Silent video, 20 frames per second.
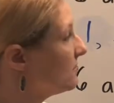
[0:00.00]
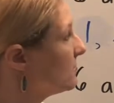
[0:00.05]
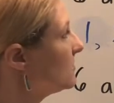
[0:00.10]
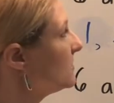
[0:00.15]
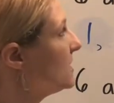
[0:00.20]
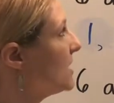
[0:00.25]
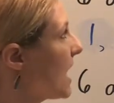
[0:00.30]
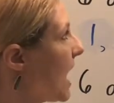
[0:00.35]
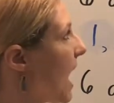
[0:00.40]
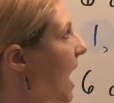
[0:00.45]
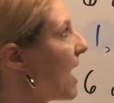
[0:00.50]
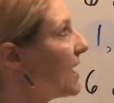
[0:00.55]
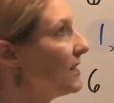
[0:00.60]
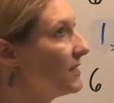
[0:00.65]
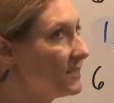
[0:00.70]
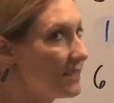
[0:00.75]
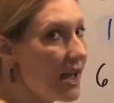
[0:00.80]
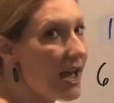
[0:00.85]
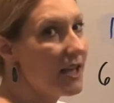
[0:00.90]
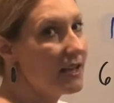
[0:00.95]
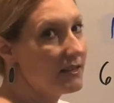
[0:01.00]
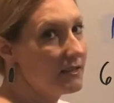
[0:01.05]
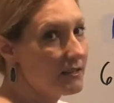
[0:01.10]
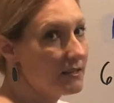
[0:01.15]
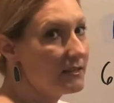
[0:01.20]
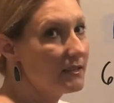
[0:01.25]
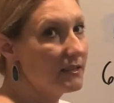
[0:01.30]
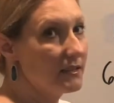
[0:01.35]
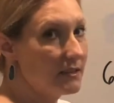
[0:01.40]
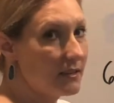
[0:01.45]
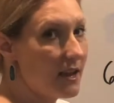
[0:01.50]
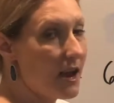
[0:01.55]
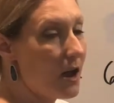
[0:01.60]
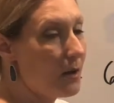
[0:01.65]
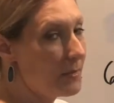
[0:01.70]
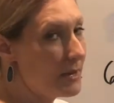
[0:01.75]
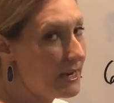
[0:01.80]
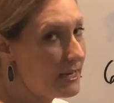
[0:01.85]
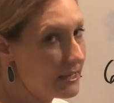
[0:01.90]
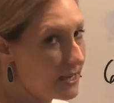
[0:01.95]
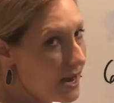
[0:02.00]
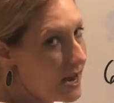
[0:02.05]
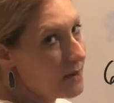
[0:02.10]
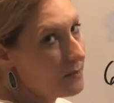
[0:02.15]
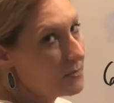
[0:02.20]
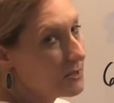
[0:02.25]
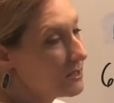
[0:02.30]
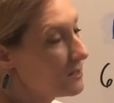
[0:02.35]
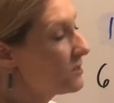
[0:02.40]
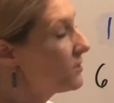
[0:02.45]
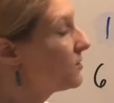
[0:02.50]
Yeah, it does. How many times?